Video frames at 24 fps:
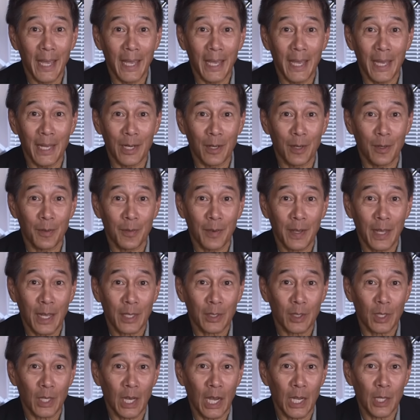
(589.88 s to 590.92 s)
And in
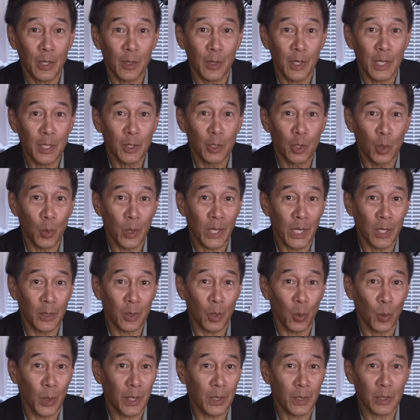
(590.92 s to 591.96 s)
fact, I think doing it
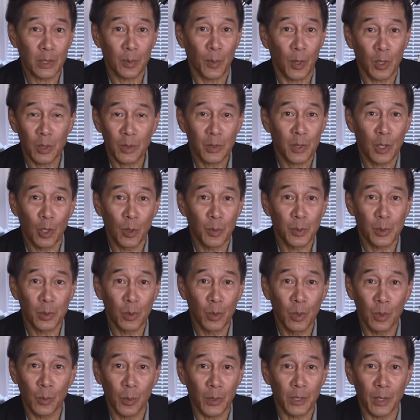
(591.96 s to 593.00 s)
the way the smart scopes
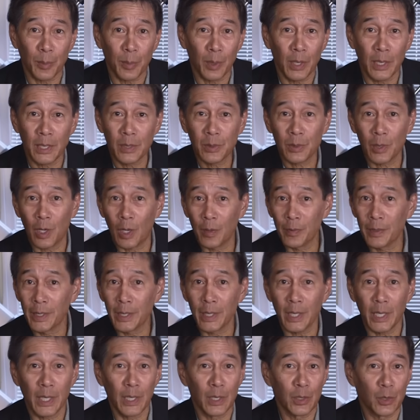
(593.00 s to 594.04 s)
do it with the plate
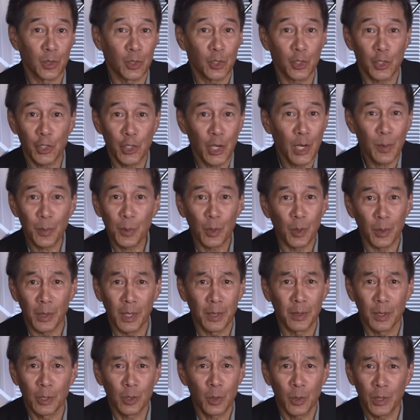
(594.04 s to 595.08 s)
solving is cheaper
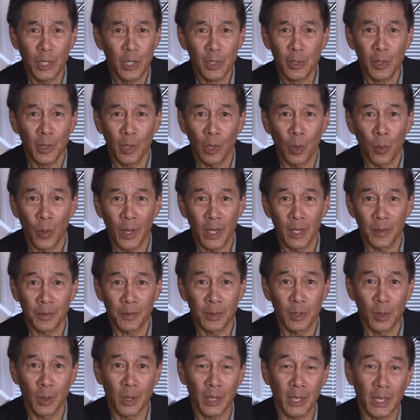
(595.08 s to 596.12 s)
than the traditional way of
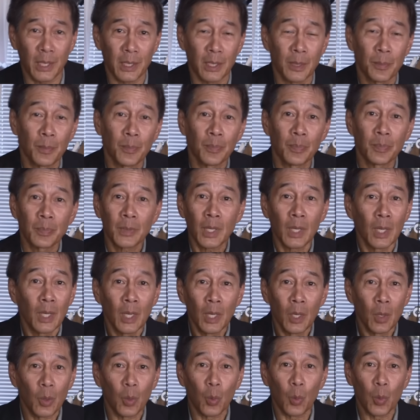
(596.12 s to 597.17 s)
doing it.
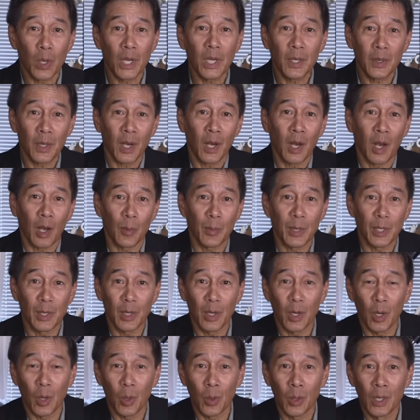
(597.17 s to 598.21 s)
We in the hobby
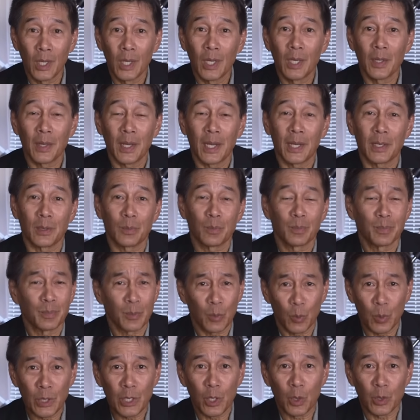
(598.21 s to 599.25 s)
know that
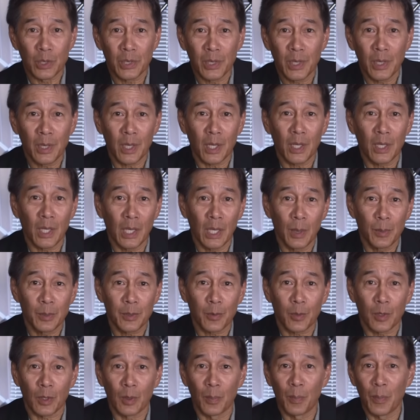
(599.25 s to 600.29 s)
When you see the claims
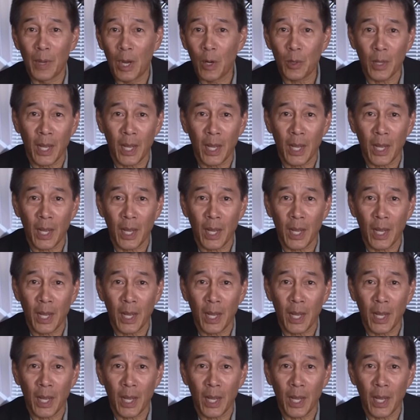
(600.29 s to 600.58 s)
for mount